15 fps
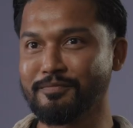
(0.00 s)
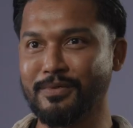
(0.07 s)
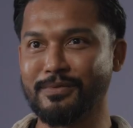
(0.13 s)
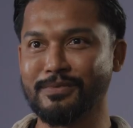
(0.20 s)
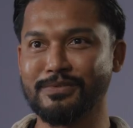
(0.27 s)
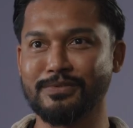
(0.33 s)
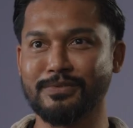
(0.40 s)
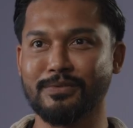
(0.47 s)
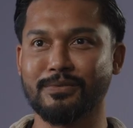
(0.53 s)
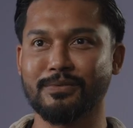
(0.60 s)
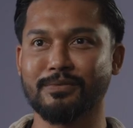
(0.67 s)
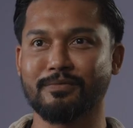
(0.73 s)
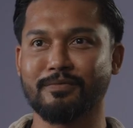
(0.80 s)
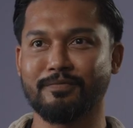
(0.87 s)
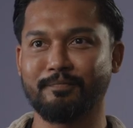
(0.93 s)
mode.
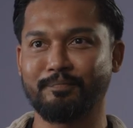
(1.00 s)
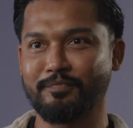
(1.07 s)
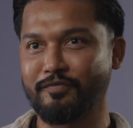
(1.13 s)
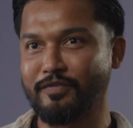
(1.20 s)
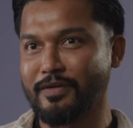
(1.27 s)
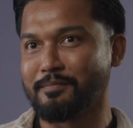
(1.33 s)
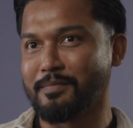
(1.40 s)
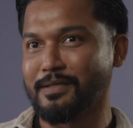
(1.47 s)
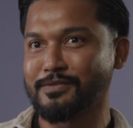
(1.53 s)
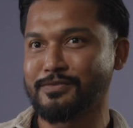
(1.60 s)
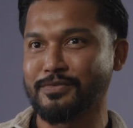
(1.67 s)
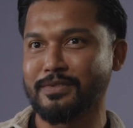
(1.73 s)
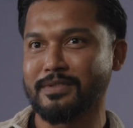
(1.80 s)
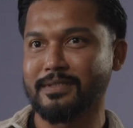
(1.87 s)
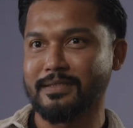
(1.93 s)
So Figma is
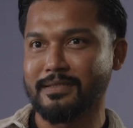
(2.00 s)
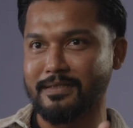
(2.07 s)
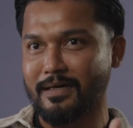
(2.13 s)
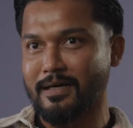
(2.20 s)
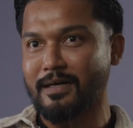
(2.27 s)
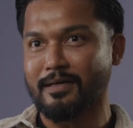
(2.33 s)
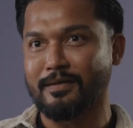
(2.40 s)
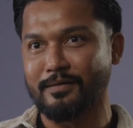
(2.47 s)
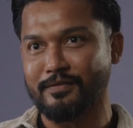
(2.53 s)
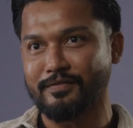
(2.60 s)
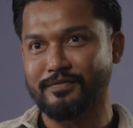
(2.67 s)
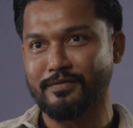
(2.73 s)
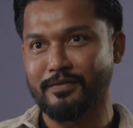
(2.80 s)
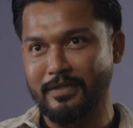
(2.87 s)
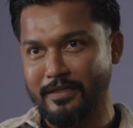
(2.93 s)
truly the heart of
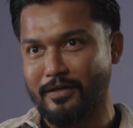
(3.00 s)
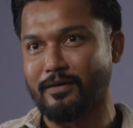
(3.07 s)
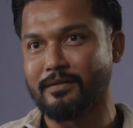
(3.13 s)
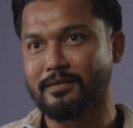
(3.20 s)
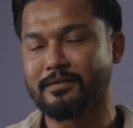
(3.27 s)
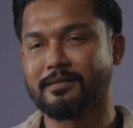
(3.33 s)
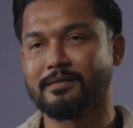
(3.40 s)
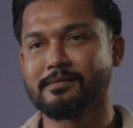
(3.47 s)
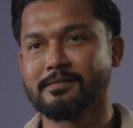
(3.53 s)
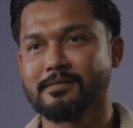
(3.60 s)
it all.